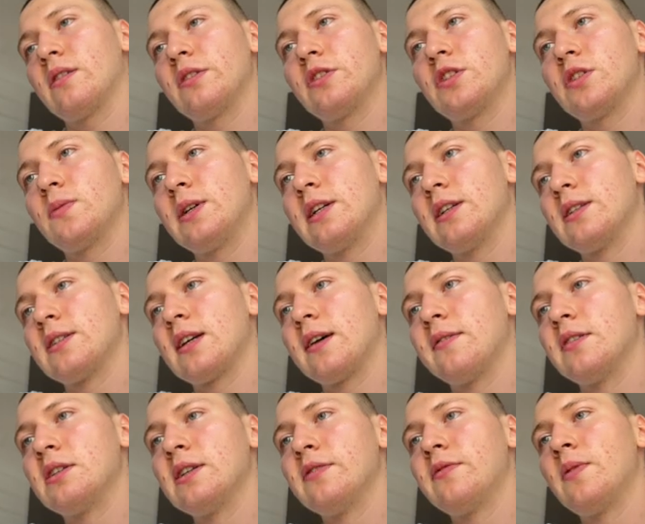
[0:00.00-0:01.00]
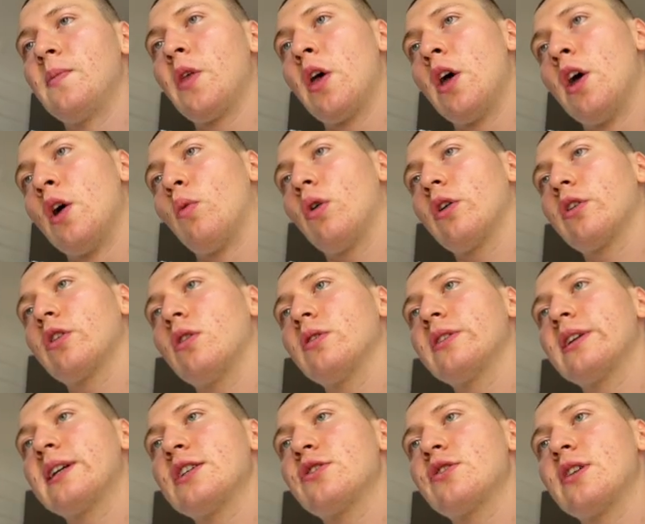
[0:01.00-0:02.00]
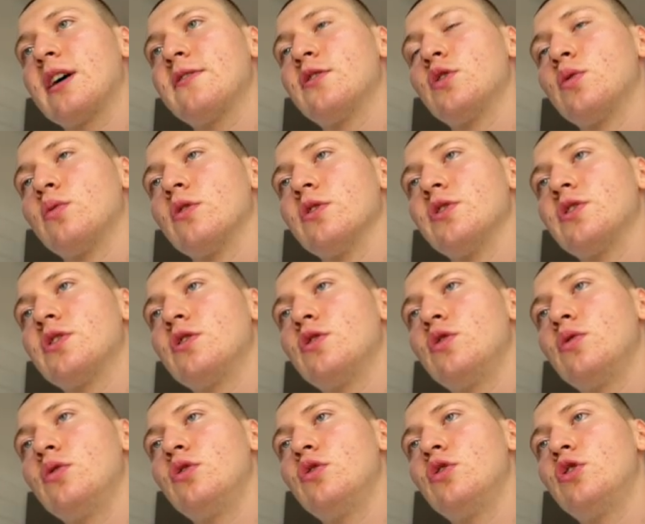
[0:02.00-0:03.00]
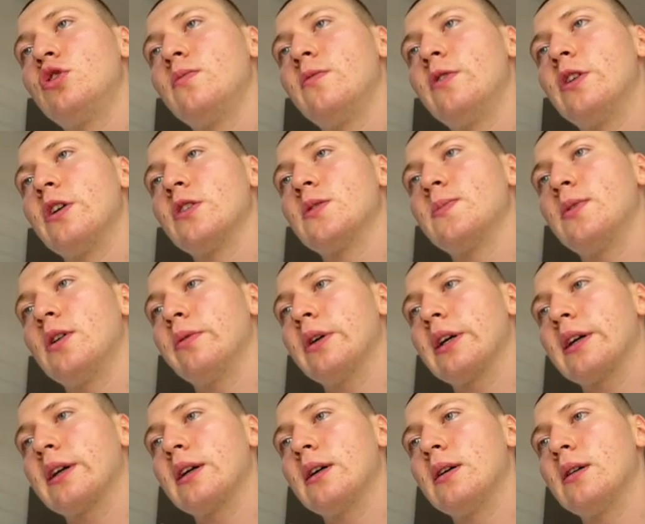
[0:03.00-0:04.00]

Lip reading: Let's just be conservative. What goal did I strive towards? 2 YouTube videos per week.